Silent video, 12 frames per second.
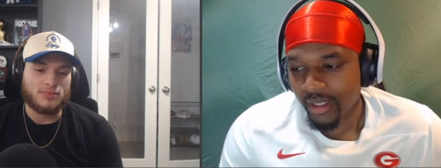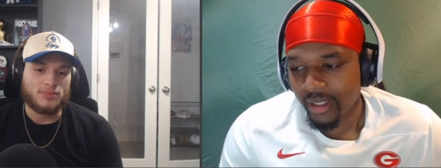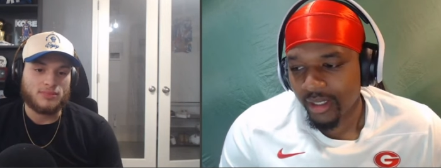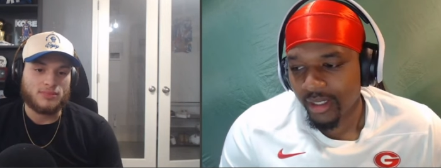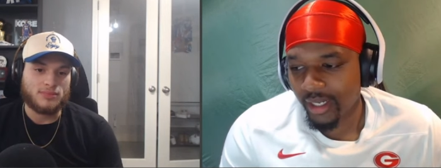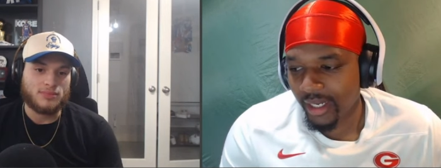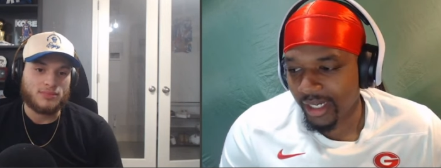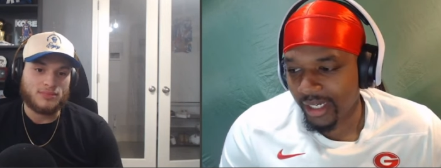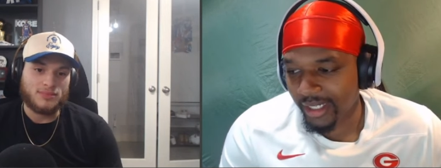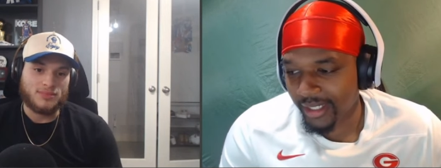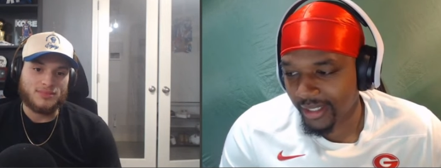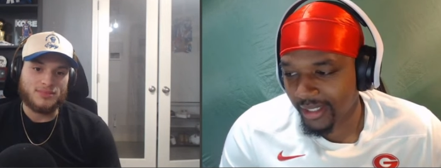
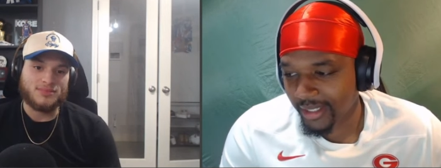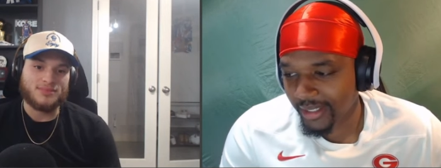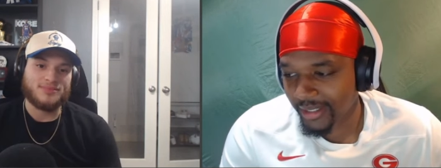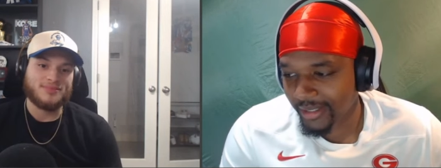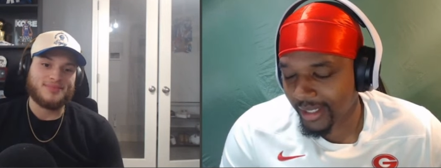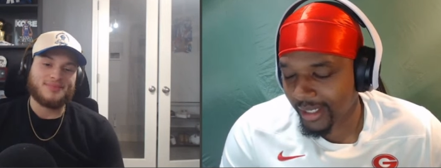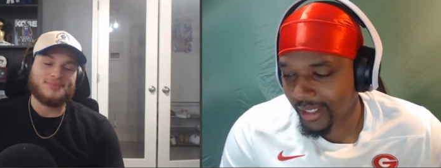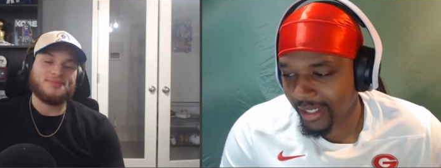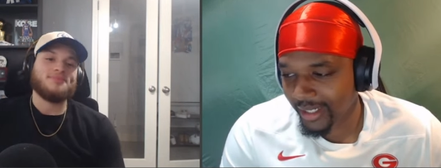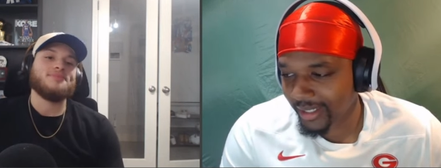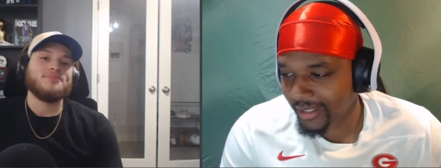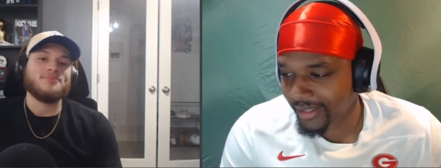Speaker 1: Yeah.
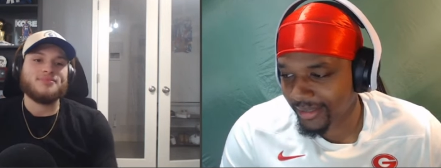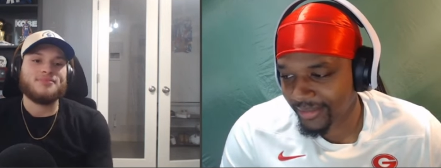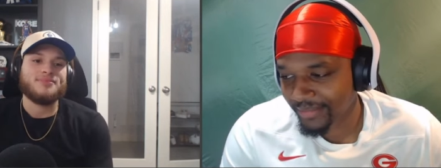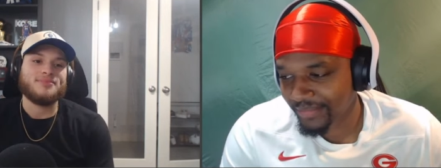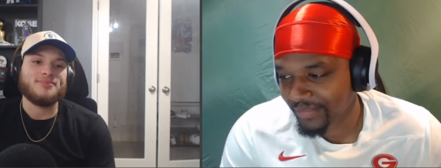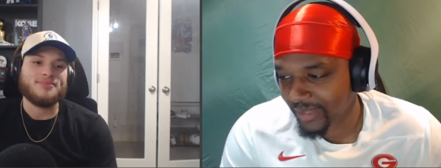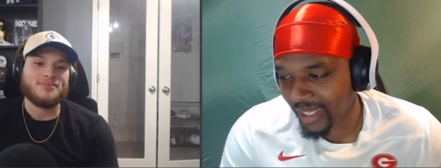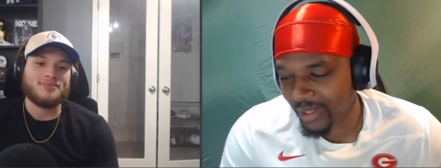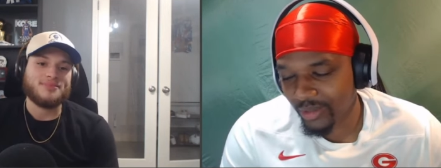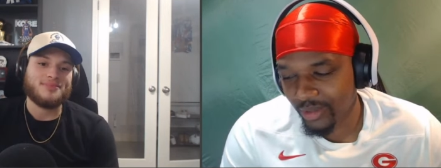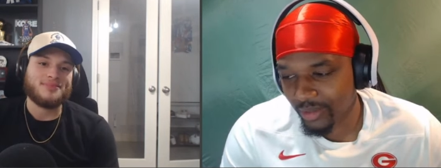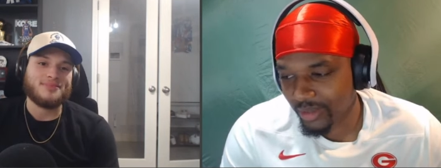Uh, I
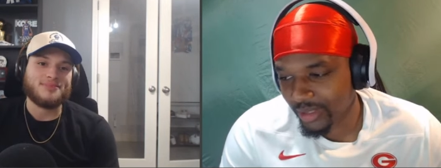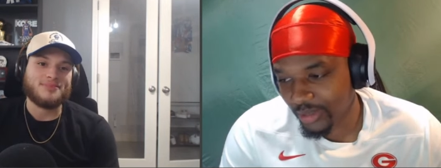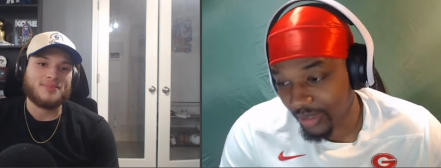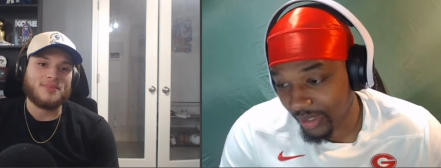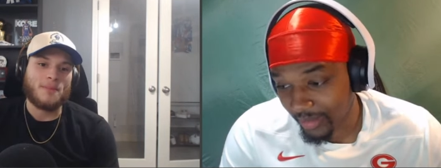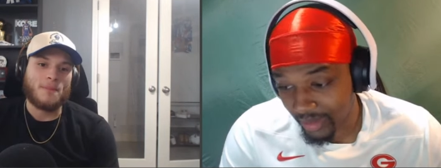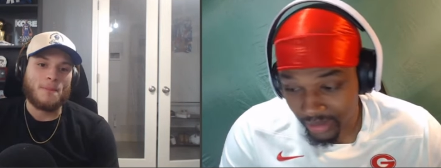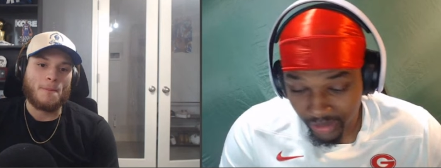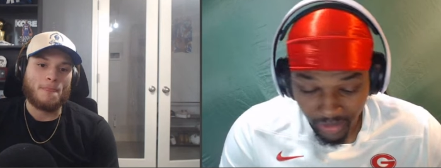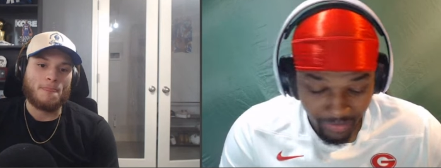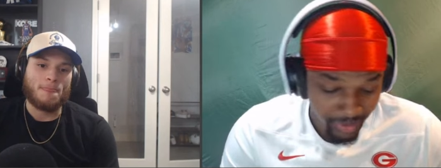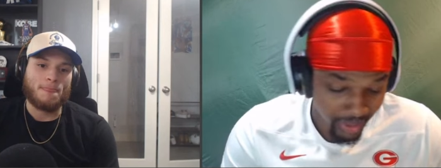don't know what this Draymond
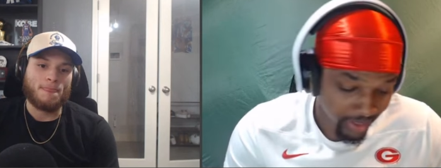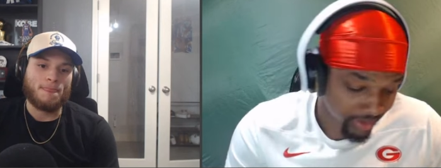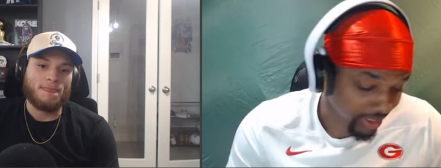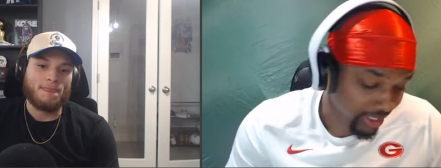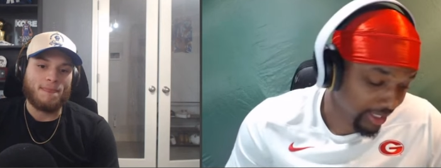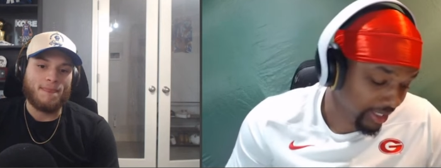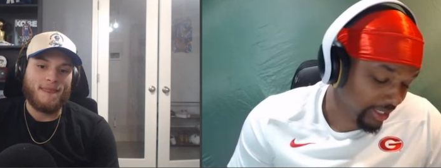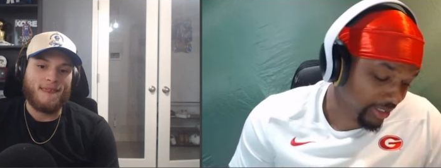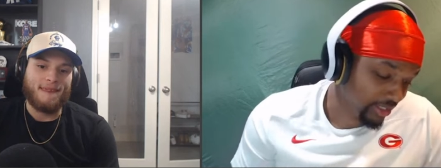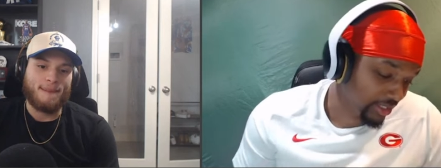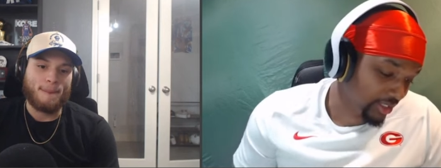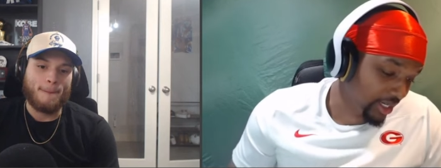stuff, man. I don't, I, I
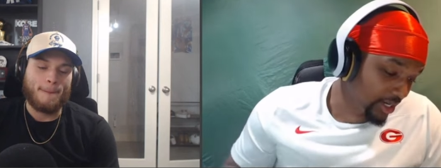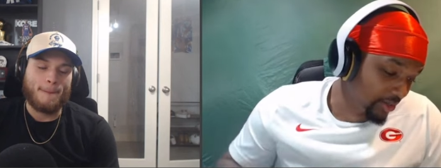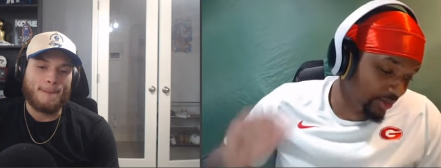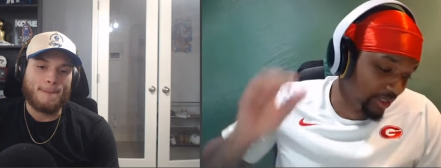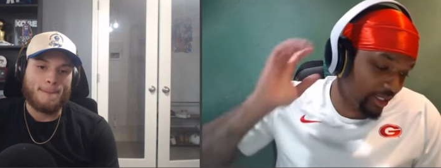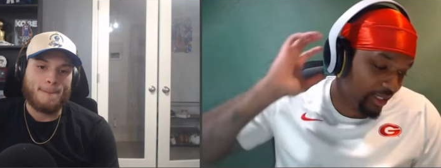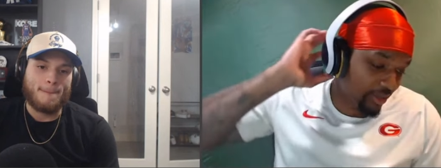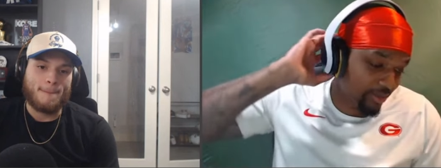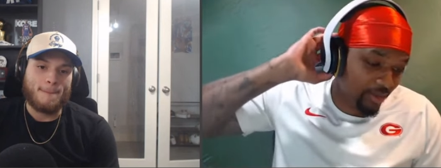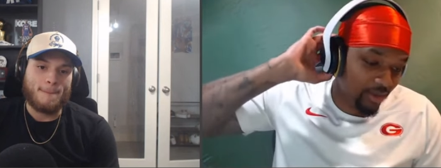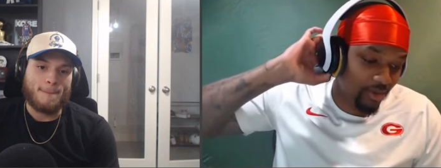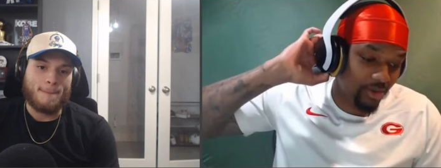just, I don't get
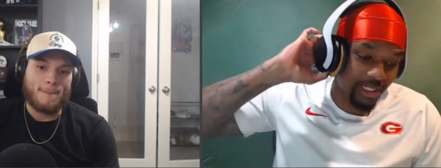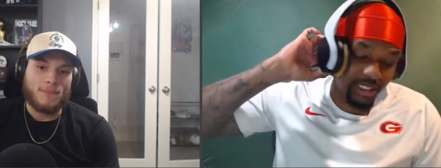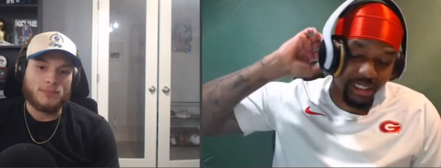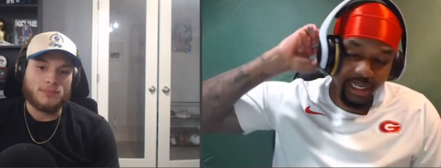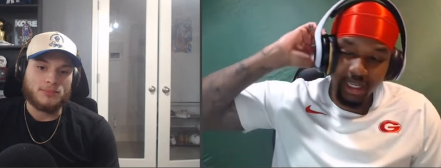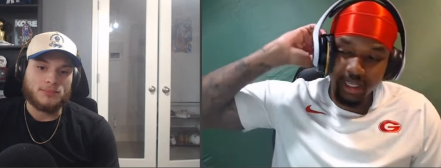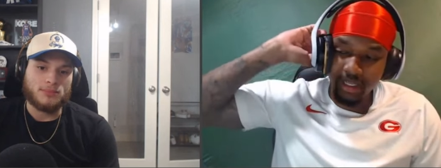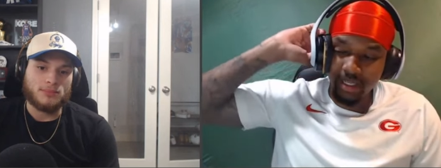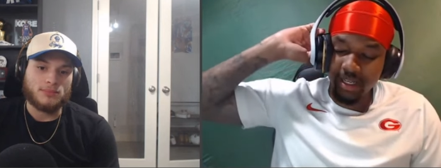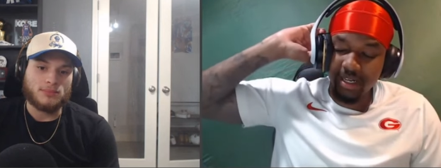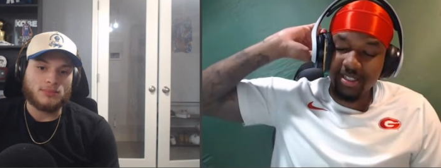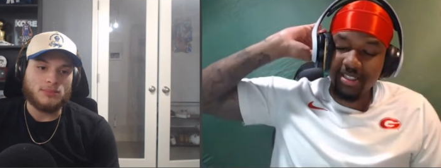it, bro. It's like,
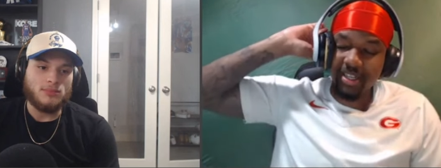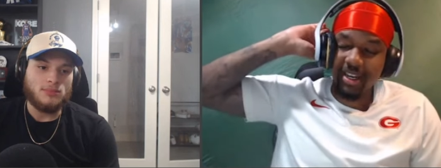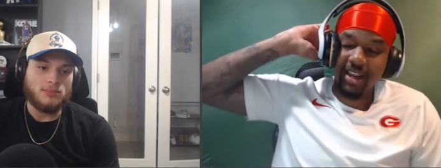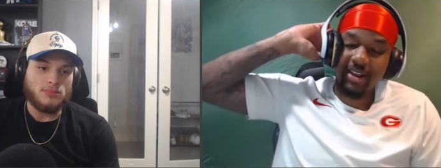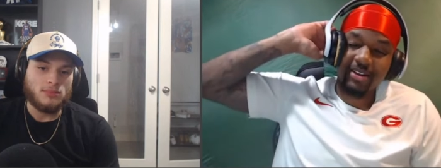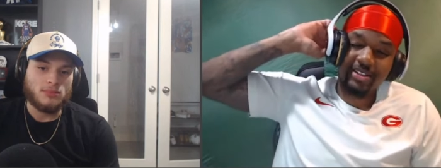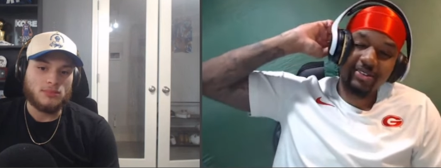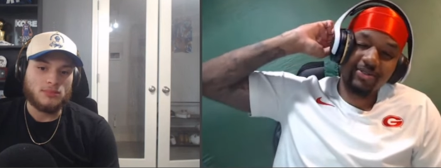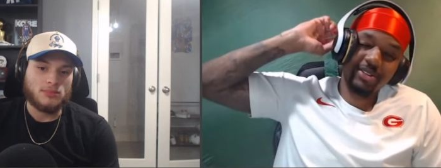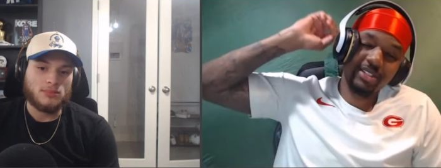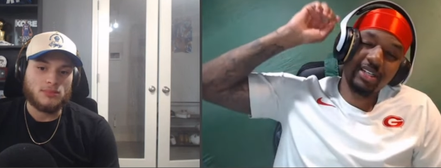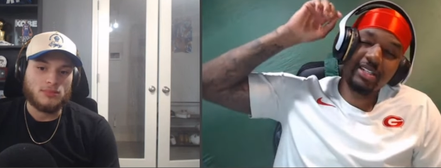it's, it's, it
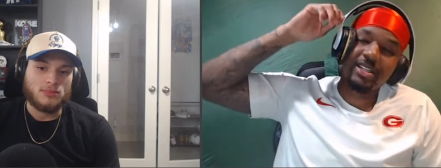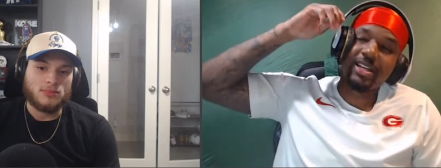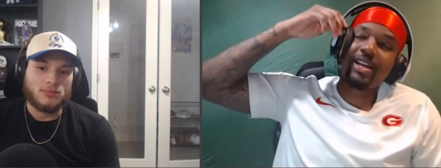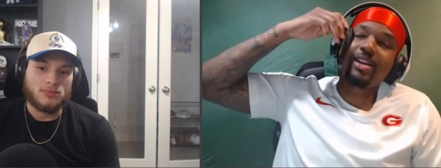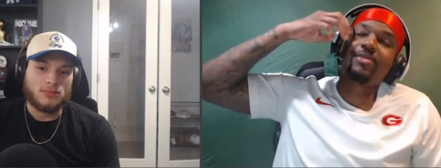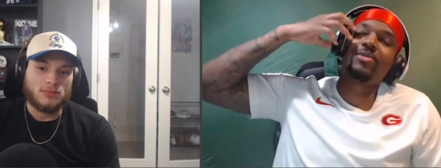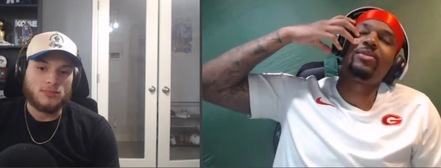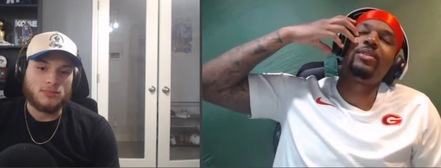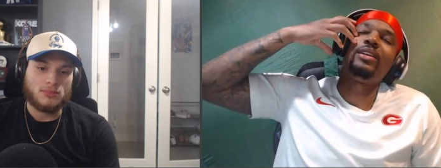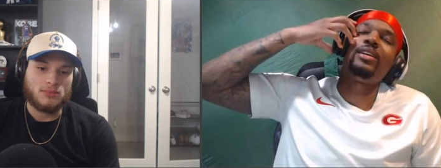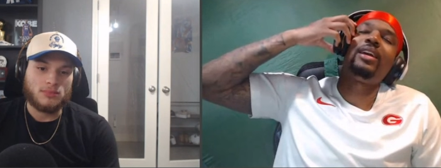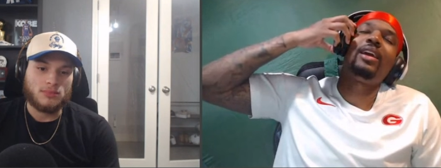feels like it's
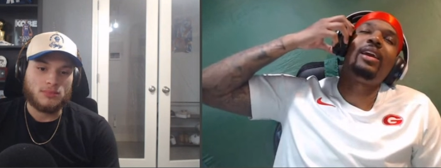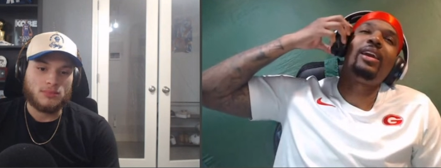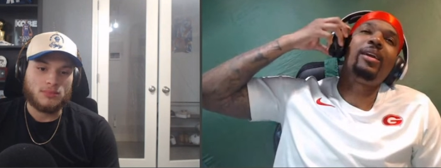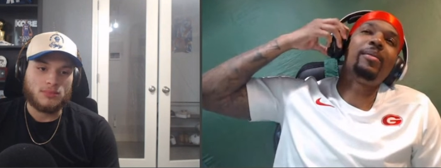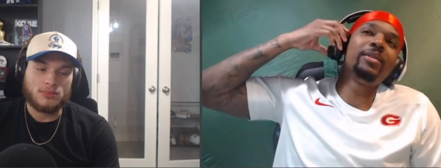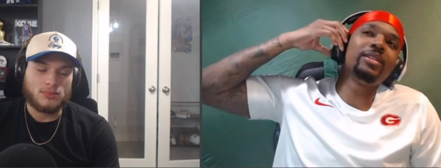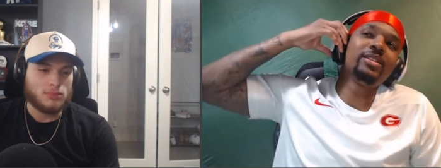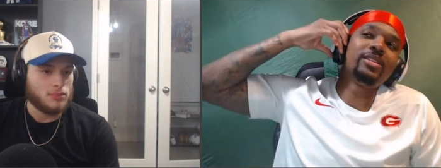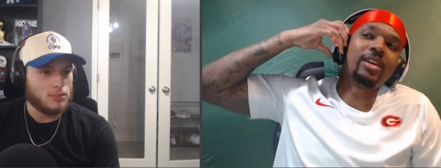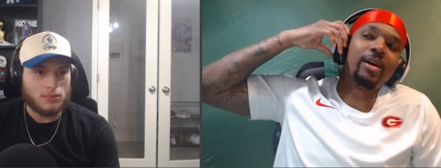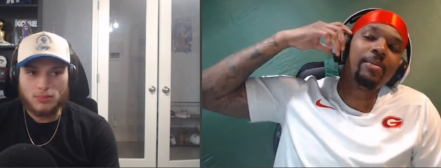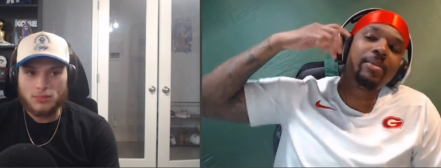every game. It's
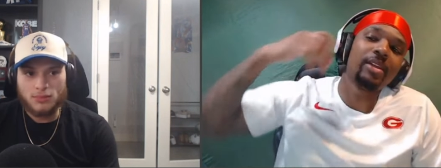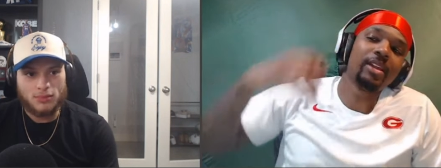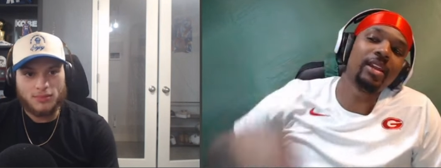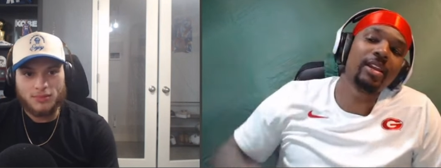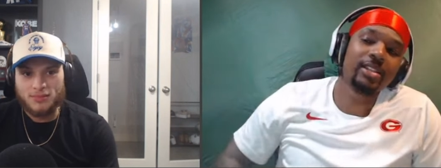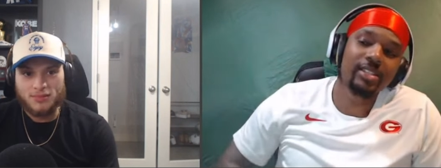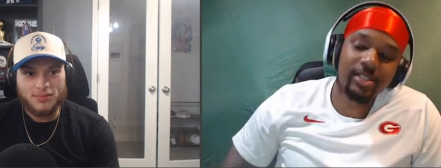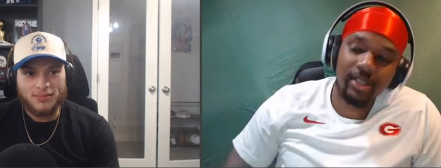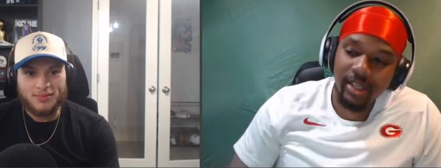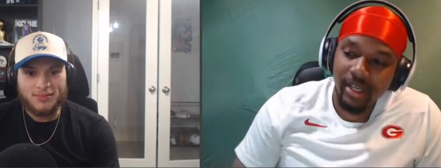something, and it's,